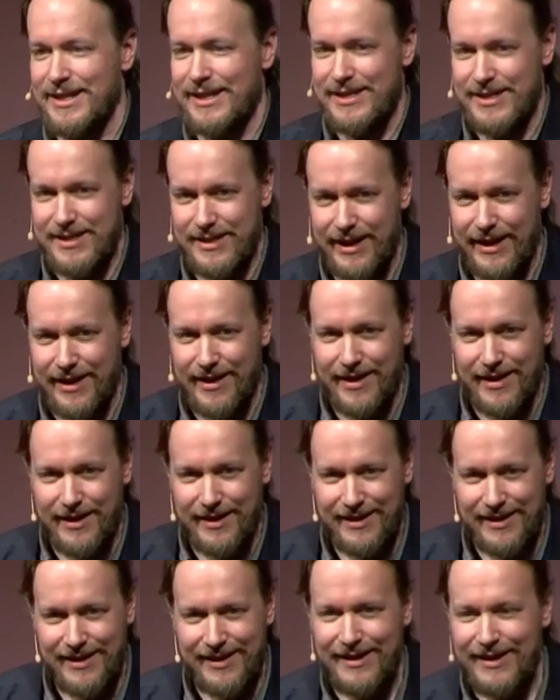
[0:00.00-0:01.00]
is there.
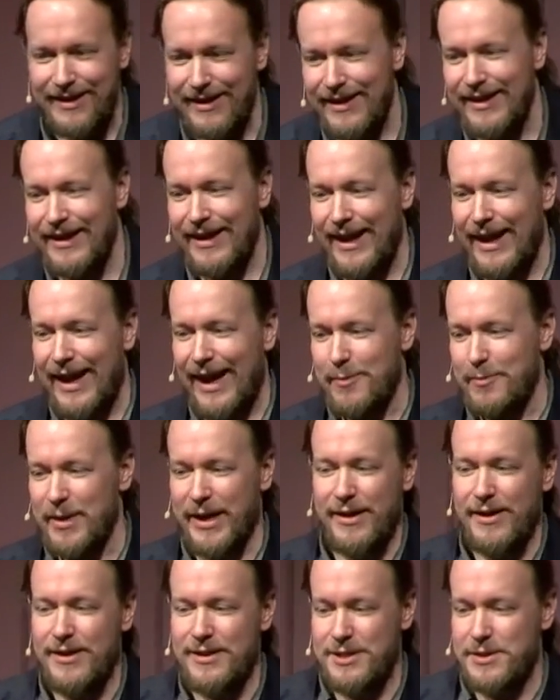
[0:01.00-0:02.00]
And
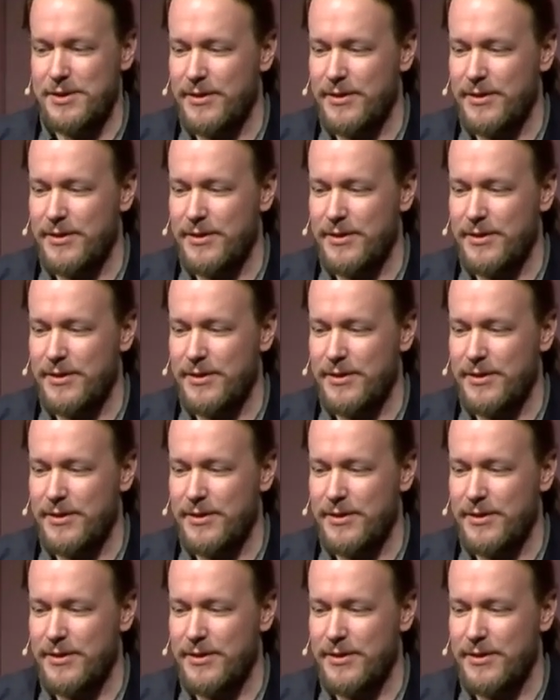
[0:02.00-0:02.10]
because,